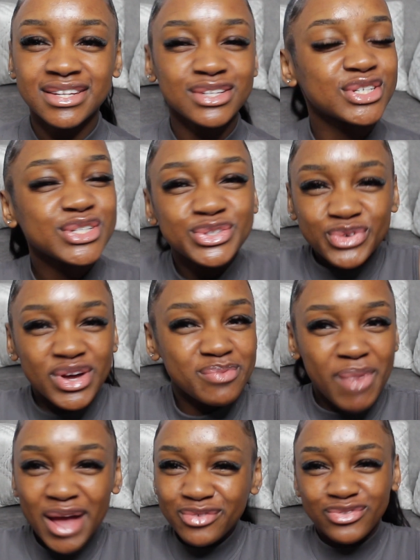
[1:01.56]
Just not in
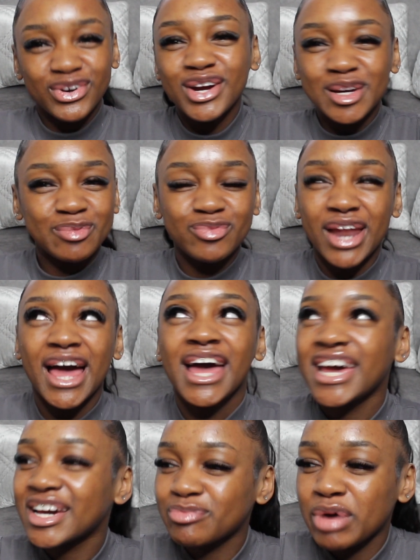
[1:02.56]
my room.
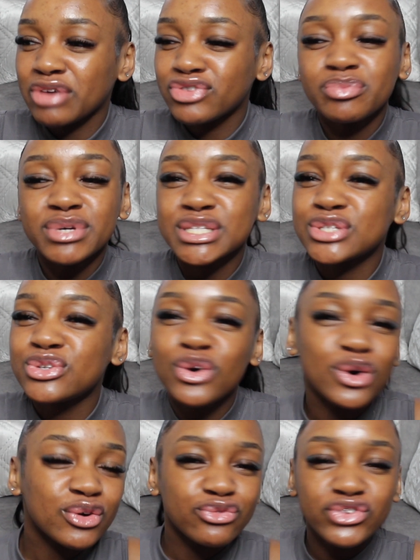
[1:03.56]
Like, my room is
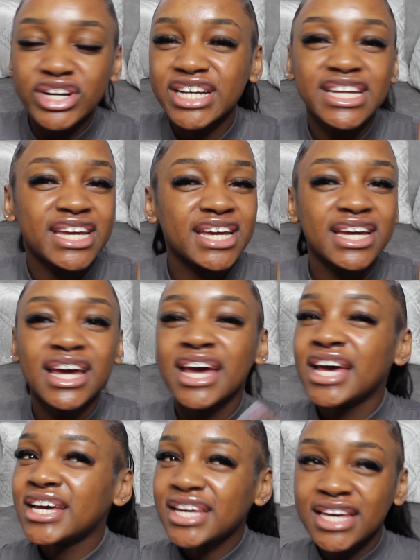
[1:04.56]
not really
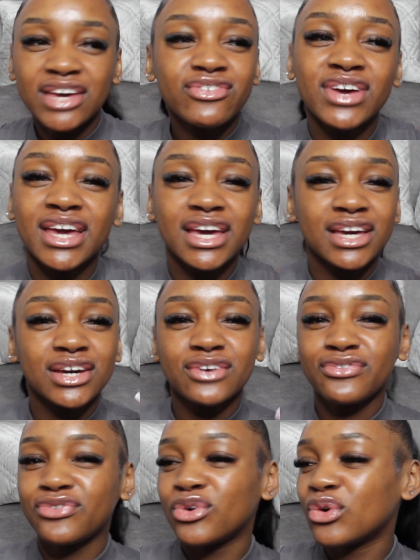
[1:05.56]
giving
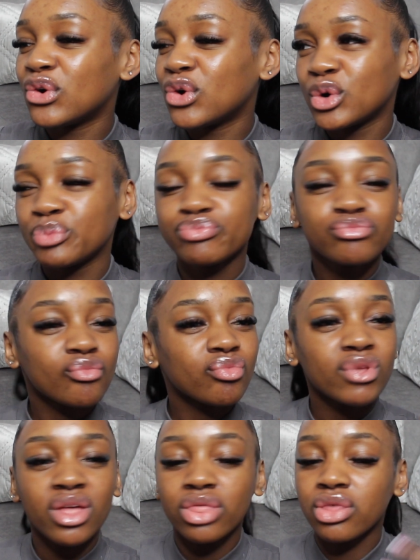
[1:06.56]
for
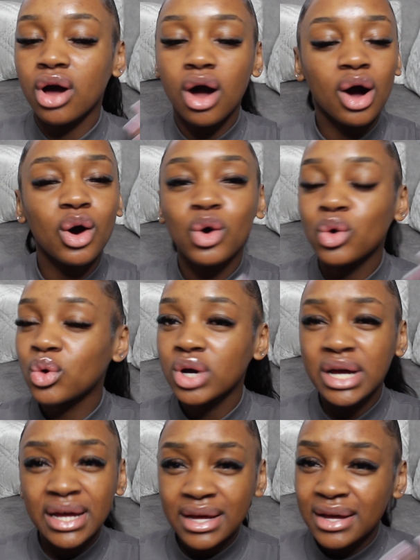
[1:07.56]
the whole
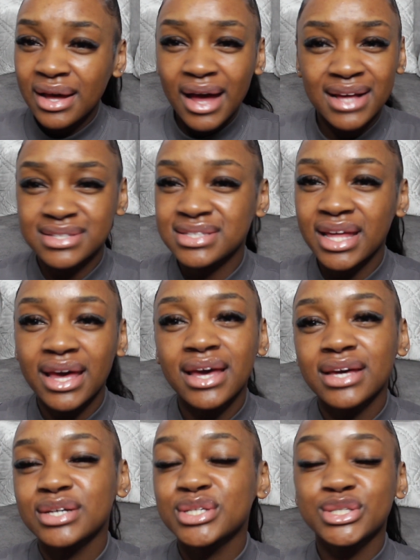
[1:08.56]

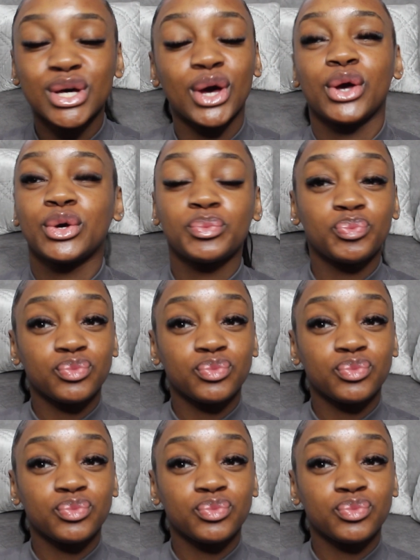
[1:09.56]
aesthetic. So